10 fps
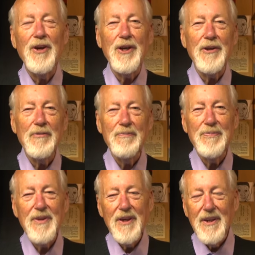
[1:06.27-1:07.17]
in,
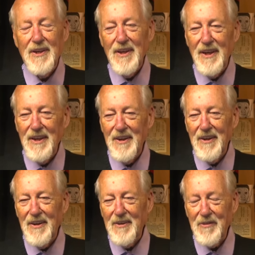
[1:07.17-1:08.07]
and
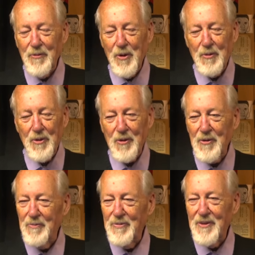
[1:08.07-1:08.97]
uh, we were
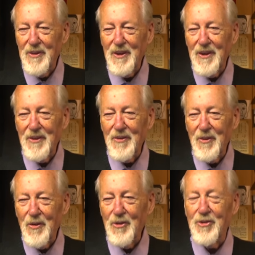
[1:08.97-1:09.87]
uh,
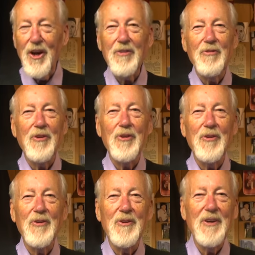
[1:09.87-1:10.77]
all set
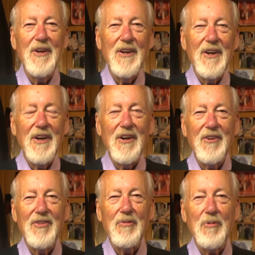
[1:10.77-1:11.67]
for
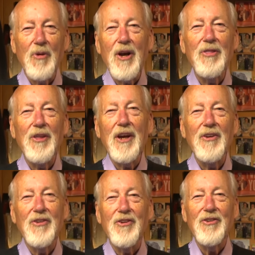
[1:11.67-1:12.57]
uh, some great
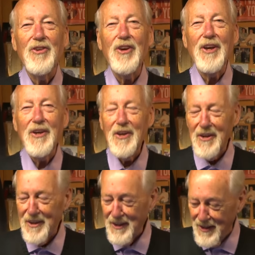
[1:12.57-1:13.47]
things to see.
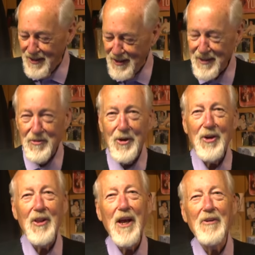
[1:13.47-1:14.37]
What are
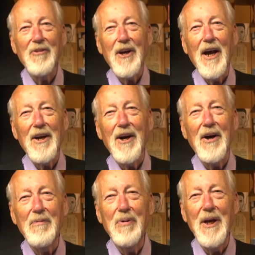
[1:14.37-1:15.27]
you laughing at,
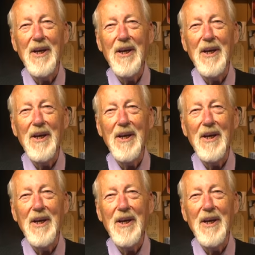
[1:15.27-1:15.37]
Ob?